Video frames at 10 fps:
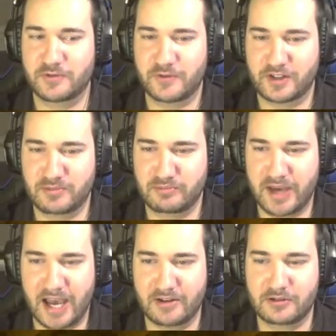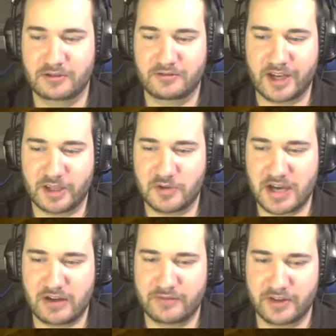fucking battle. Like you
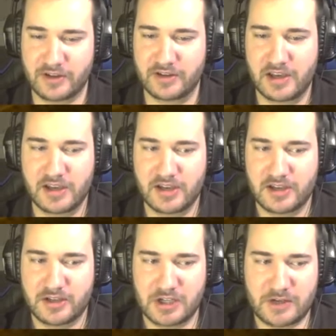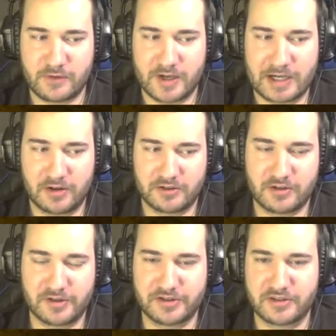have the, mm -hmm. you have our
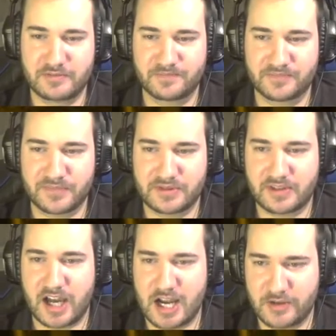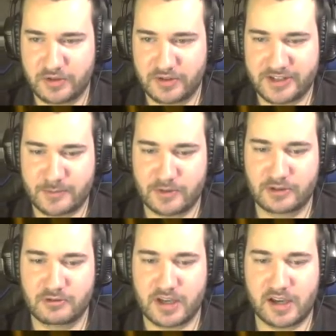characters in kind of two separate
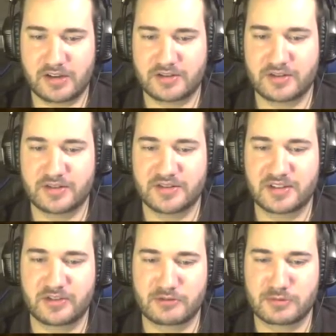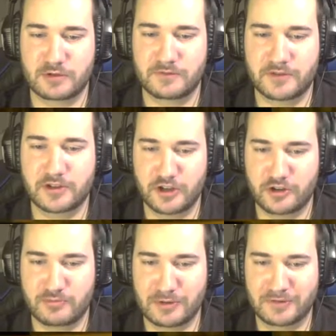locations, and they're both, you know,
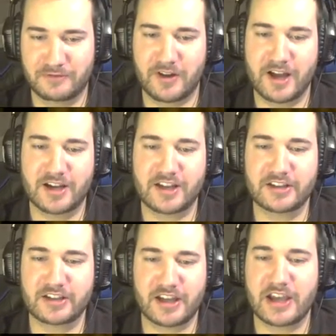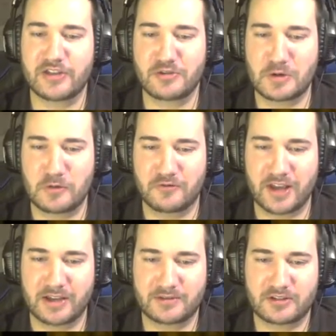they're both fighting, and they're both
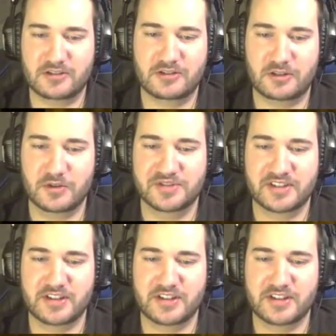like close to